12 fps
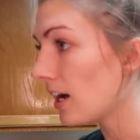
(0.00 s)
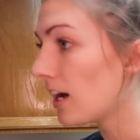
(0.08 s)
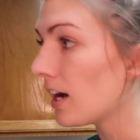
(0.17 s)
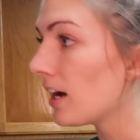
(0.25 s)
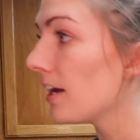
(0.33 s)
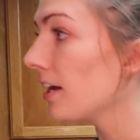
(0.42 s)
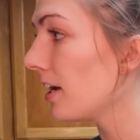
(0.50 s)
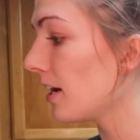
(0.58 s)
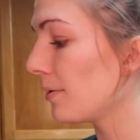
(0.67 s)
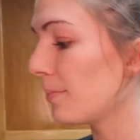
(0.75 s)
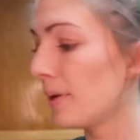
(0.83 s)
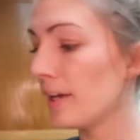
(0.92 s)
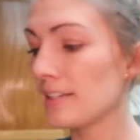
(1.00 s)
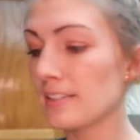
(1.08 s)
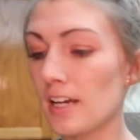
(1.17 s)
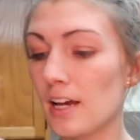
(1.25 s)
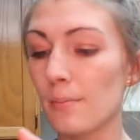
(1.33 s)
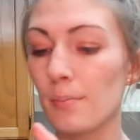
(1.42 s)
I
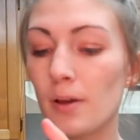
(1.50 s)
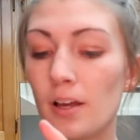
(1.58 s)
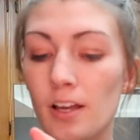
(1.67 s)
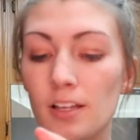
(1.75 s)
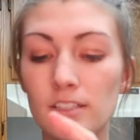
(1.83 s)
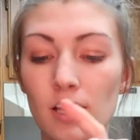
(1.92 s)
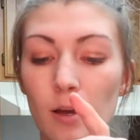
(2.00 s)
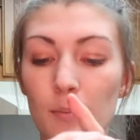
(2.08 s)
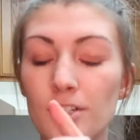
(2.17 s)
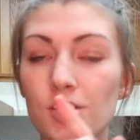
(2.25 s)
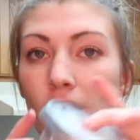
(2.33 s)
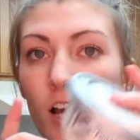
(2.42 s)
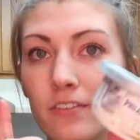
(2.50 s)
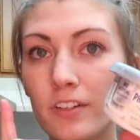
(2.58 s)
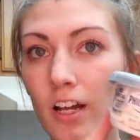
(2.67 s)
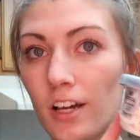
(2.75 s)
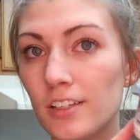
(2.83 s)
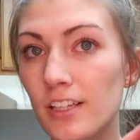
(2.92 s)
picked up some chive
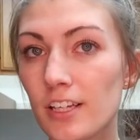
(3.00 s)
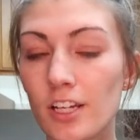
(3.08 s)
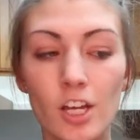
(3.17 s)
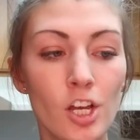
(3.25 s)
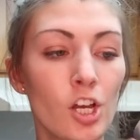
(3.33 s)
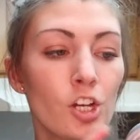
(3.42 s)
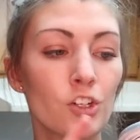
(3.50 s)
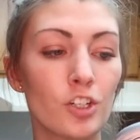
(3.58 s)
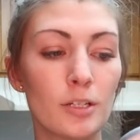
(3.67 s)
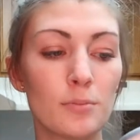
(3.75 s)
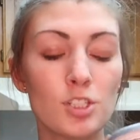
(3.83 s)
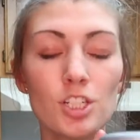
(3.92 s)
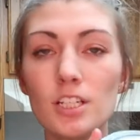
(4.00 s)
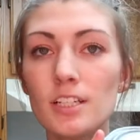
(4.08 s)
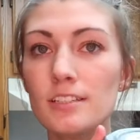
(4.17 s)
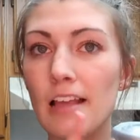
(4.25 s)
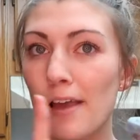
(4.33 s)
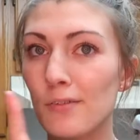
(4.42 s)
and onion cream
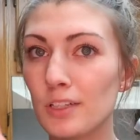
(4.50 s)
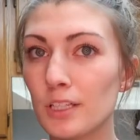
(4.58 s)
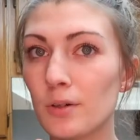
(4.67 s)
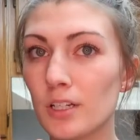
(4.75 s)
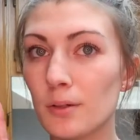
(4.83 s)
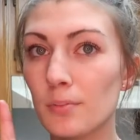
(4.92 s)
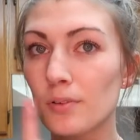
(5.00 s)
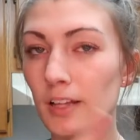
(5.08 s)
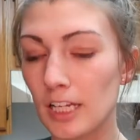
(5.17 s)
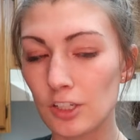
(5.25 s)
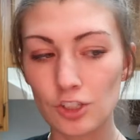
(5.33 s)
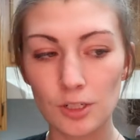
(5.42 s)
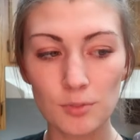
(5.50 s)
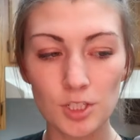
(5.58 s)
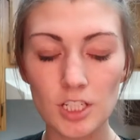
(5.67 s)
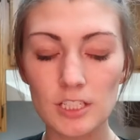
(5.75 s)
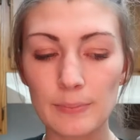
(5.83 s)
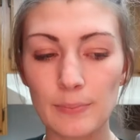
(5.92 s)
cheese. I really wanted plain cream
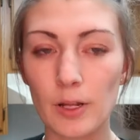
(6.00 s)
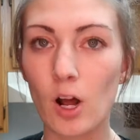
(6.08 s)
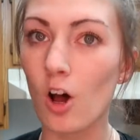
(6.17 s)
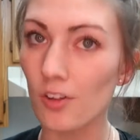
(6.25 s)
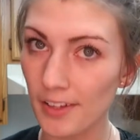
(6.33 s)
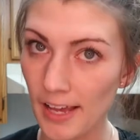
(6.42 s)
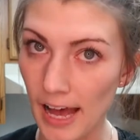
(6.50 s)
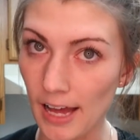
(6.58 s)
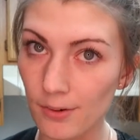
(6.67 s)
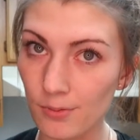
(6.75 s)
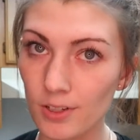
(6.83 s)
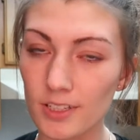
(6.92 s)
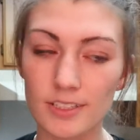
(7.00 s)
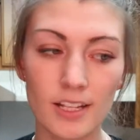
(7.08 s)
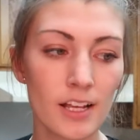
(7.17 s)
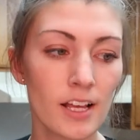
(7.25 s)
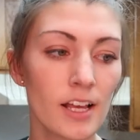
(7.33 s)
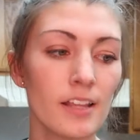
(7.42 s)
cheese, but all they had was
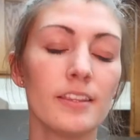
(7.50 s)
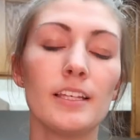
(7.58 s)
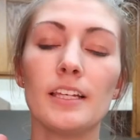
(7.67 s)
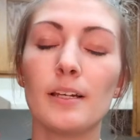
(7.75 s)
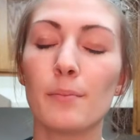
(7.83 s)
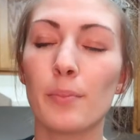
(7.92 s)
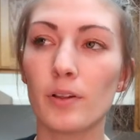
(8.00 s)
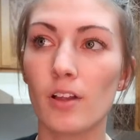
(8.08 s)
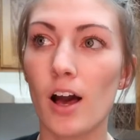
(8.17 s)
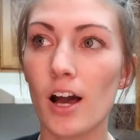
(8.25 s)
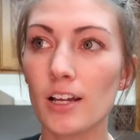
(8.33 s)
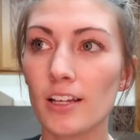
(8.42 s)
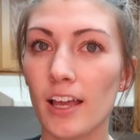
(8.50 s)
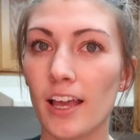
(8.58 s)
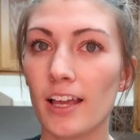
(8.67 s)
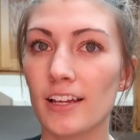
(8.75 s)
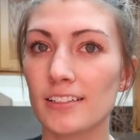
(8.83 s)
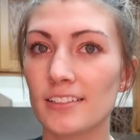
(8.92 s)
the block,
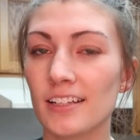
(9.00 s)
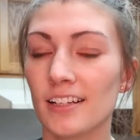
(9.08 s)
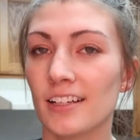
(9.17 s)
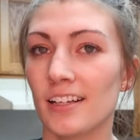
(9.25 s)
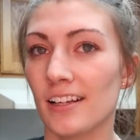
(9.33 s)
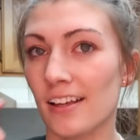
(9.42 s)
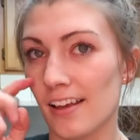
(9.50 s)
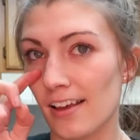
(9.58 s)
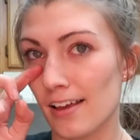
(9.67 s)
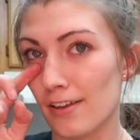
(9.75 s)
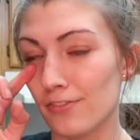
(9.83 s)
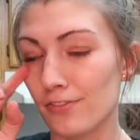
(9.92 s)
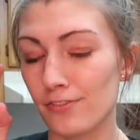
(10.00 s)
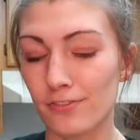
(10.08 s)
and if